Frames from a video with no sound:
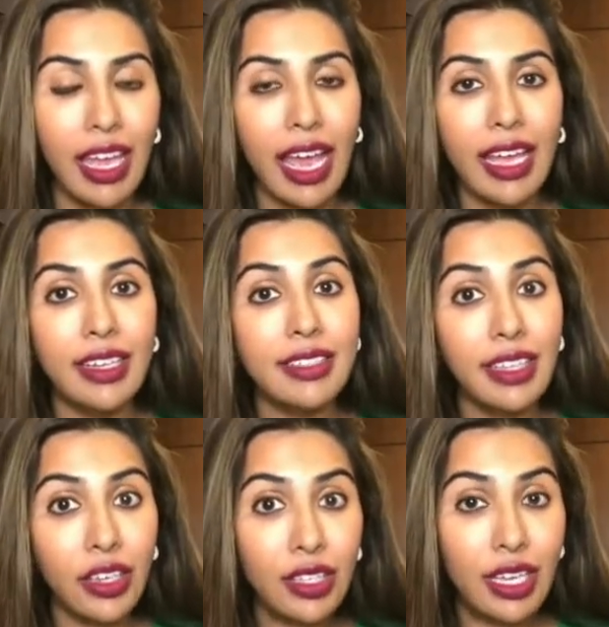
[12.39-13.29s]
And
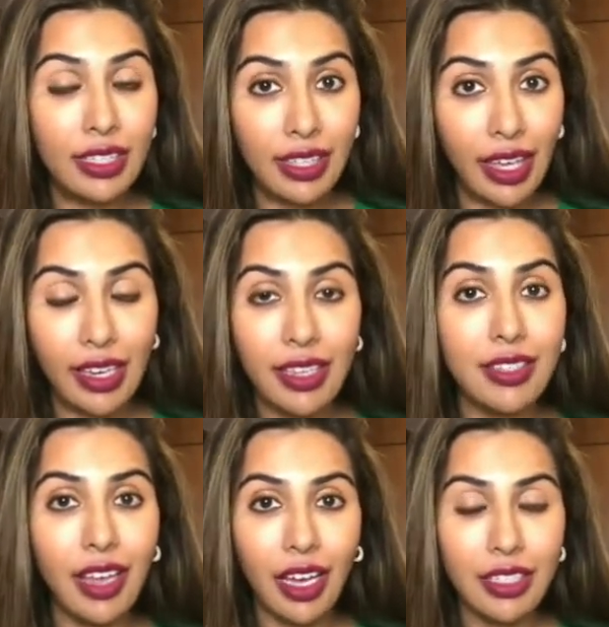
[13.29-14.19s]
good skin is
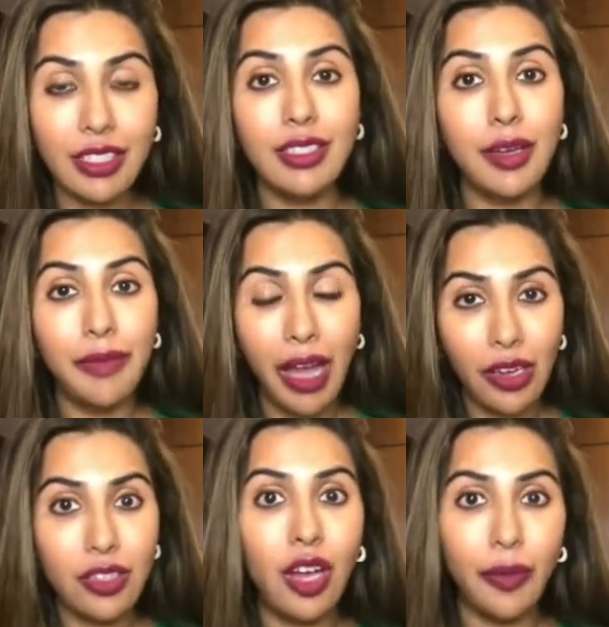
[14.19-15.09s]
not just
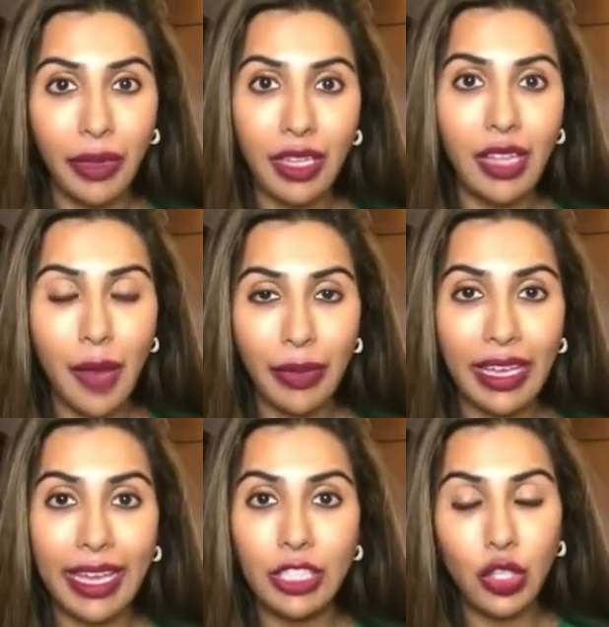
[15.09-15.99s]
about topical
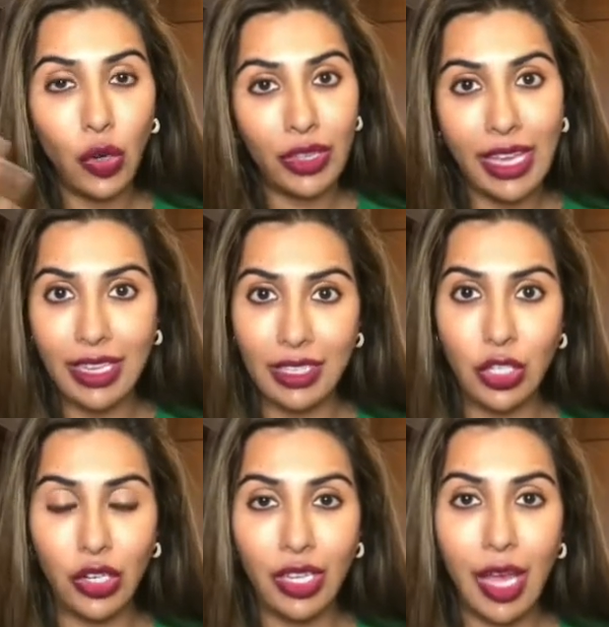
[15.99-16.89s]
application or the
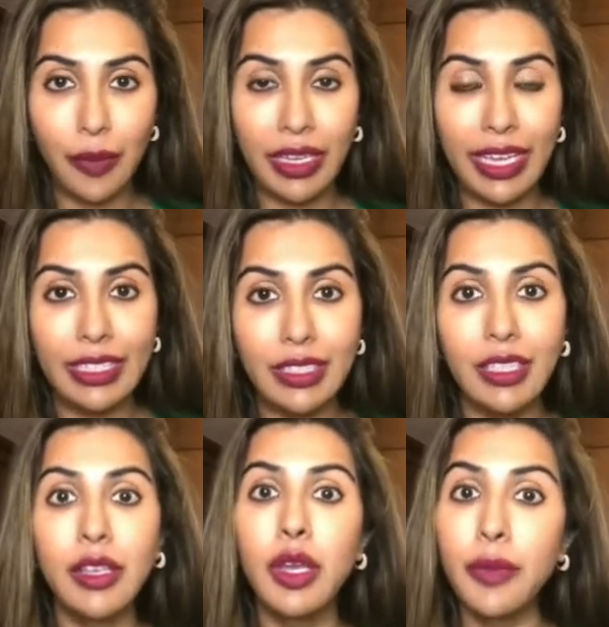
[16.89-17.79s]
external application,
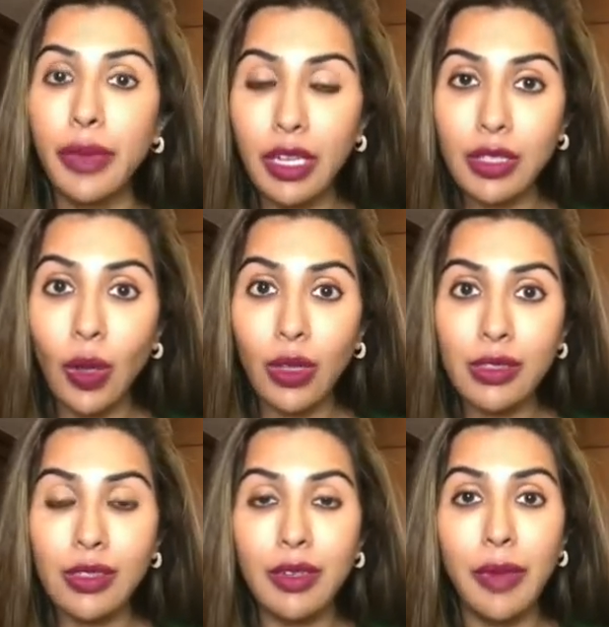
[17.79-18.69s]
but it's
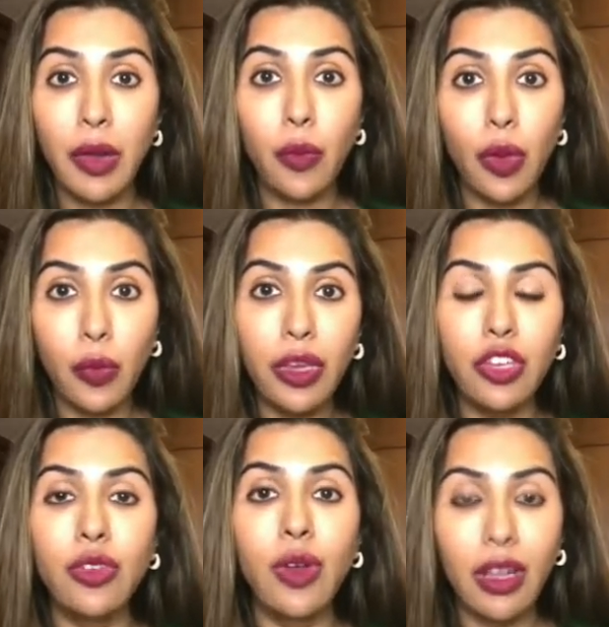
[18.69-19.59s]
also about what we
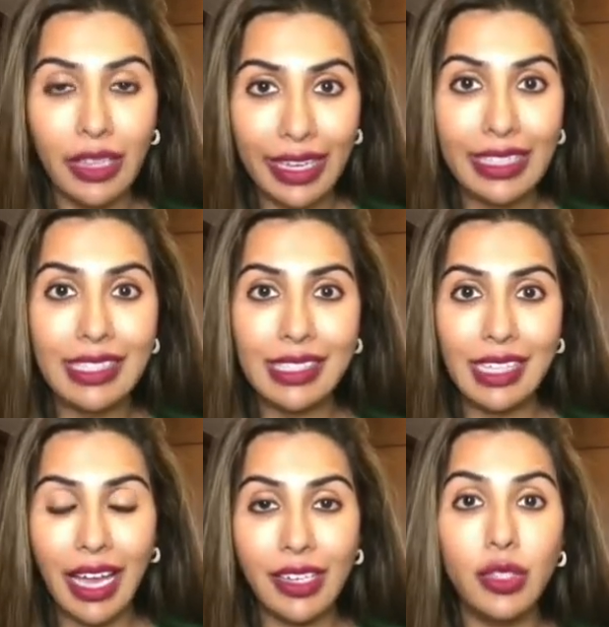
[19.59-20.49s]
do on the
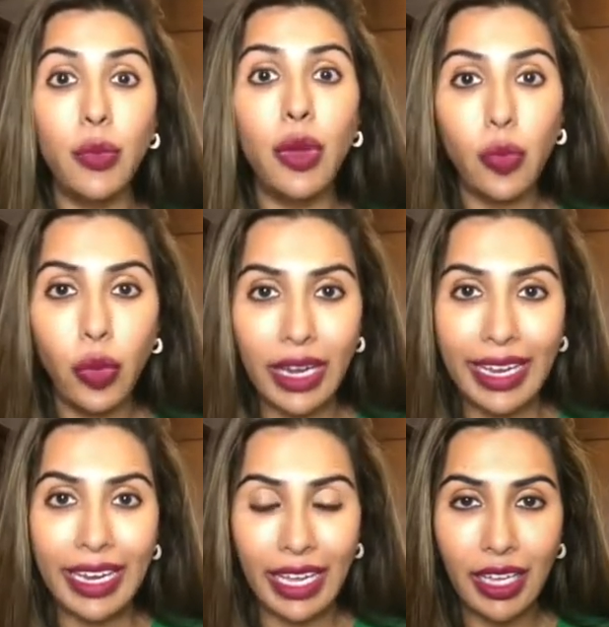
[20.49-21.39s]
inside, so what we're
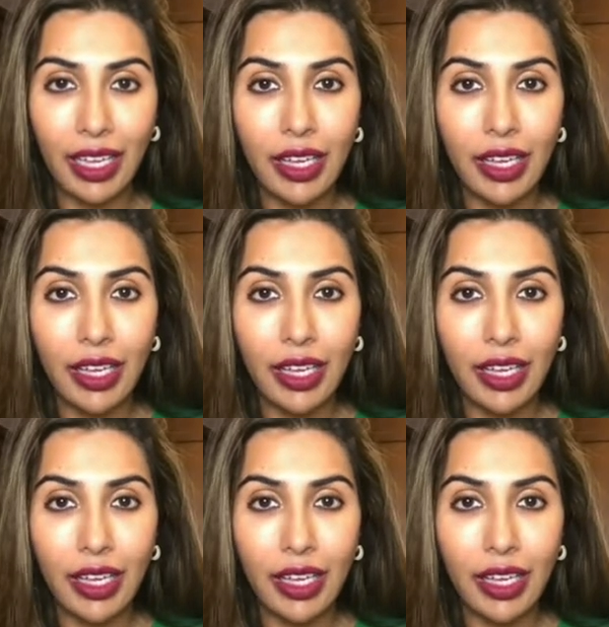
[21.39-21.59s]
eating.